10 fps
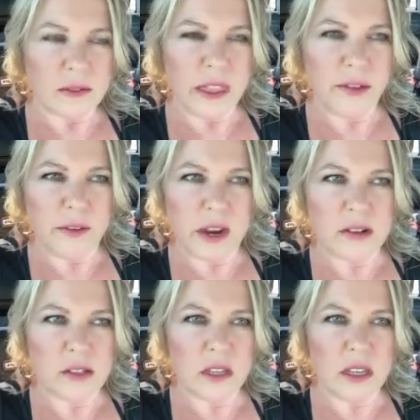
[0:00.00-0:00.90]
And the
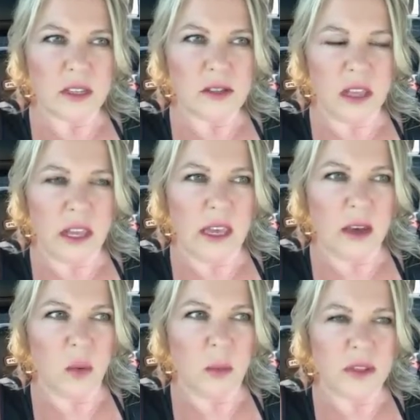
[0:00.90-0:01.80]
Pharisee is the
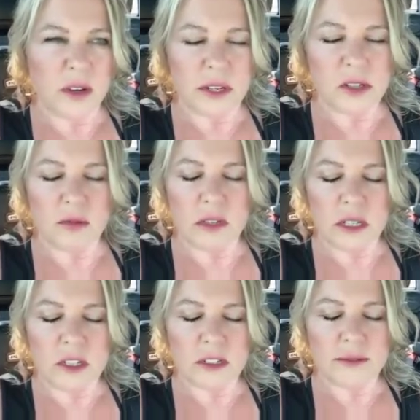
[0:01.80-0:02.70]
ego, but there is a
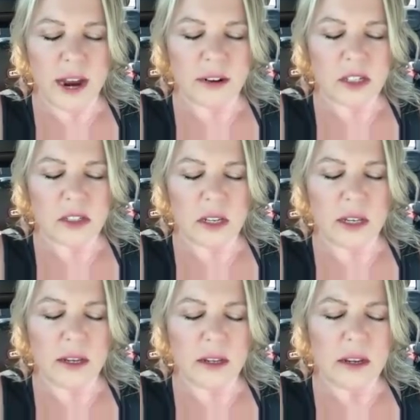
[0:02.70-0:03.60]
religious
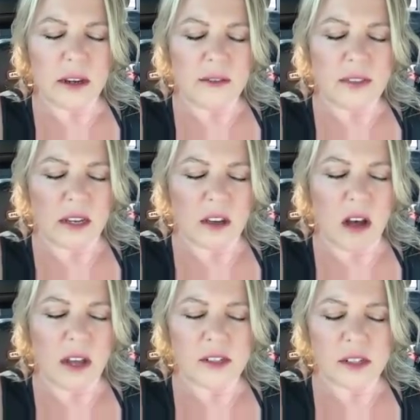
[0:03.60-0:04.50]
Pharisee that
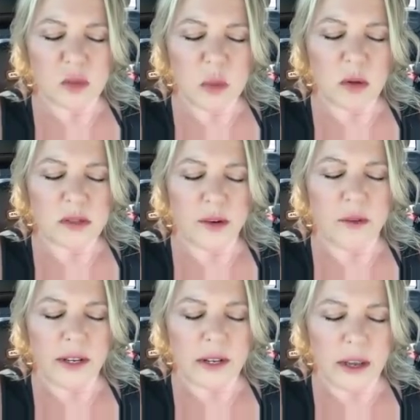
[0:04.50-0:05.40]
God is exposing
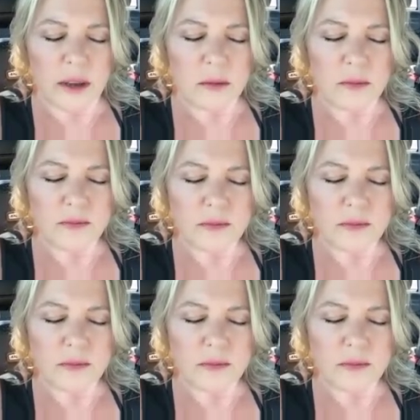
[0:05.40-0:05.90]
right now.